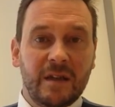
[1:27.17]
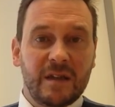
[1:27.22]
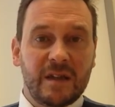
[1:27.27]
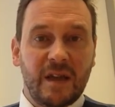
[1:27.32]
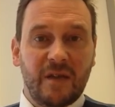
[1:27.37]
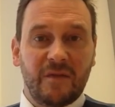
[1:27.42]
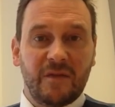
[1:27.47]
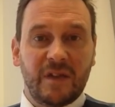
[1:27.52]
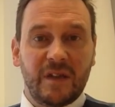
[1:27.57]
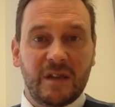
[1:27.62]

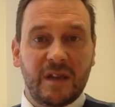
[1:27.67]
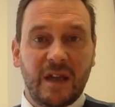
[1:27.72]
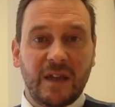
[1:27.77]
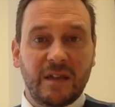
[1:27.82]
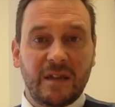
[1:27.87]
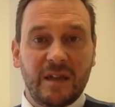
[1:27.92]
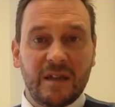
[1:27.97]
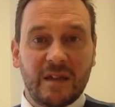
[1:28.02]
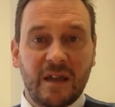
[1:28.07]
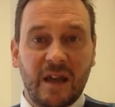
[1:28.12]
70s,
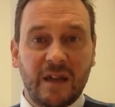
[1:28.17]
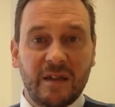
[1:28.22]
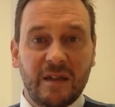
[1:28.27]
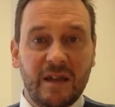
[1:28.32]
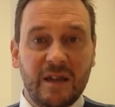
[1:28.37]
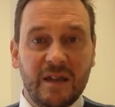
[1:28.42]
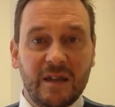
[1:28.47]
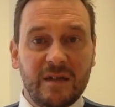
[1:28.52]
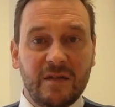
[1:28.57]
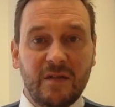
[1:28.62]
80s,
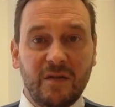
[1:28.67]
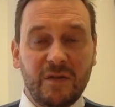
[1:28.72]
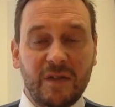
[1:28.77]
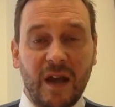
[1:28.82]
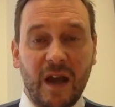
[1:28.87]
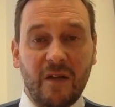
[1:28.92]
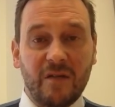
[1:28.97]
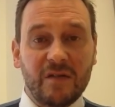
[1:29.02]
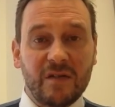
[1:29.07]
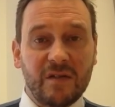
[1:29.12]
90s,
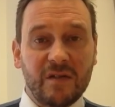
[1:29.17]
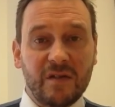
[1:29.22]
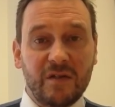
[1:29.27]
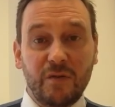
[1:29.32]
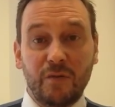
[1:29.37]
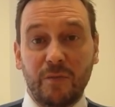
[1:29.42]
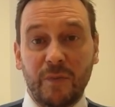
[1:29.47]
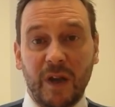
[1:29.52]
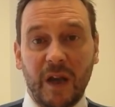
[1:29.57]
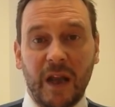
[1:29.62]
2000s,
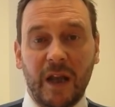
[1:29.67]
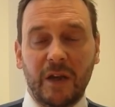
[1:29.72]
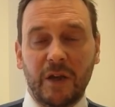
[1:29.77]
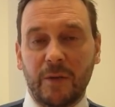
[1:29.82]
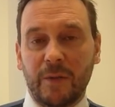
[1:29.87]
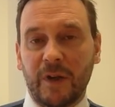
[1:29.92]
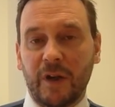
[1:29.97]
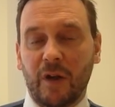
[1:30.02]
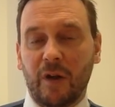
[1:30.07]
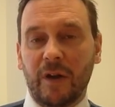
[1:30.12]
new
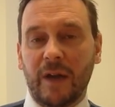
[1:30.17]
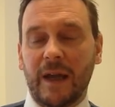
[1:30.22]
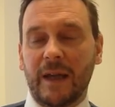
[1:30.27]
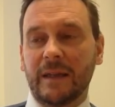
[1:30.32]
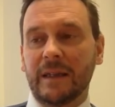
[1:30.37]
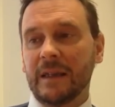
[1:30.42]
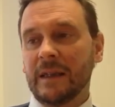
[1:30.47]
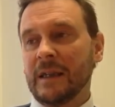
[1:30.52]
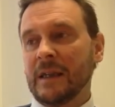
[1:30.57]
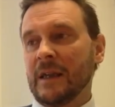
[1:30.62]
millennium, and all
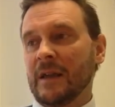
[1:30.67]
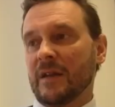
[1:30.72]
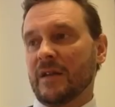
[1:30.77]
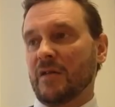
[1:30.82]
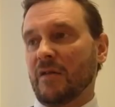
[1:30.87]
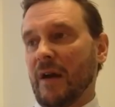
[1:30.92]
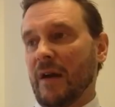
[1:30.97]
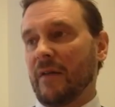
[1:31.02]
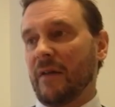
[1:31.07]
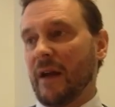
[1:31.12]
that.
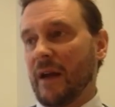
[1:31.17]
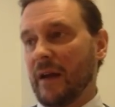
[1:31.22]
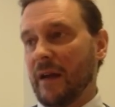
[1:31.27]
So I,